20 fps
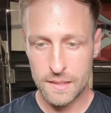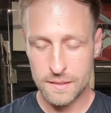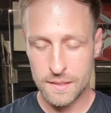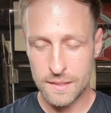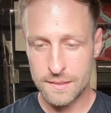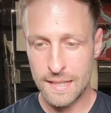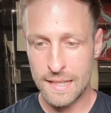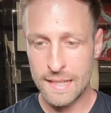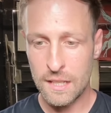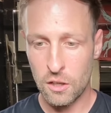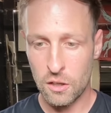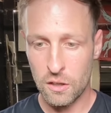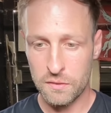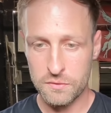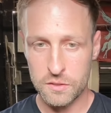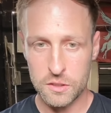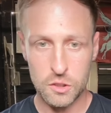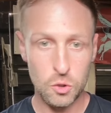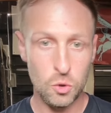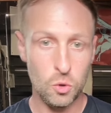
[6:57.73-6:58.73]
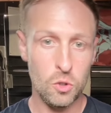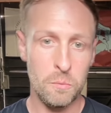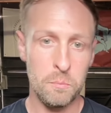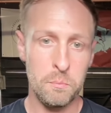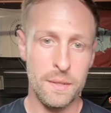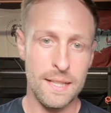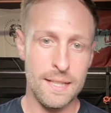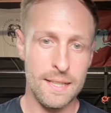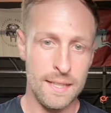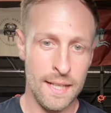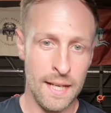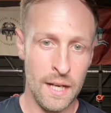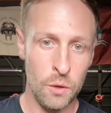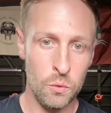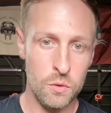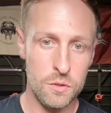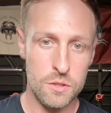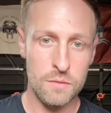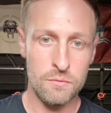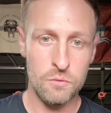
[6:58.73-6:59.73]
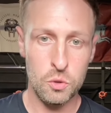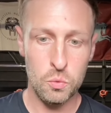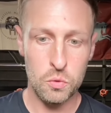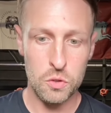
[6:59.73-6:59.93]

the day after, you're completely out. So if you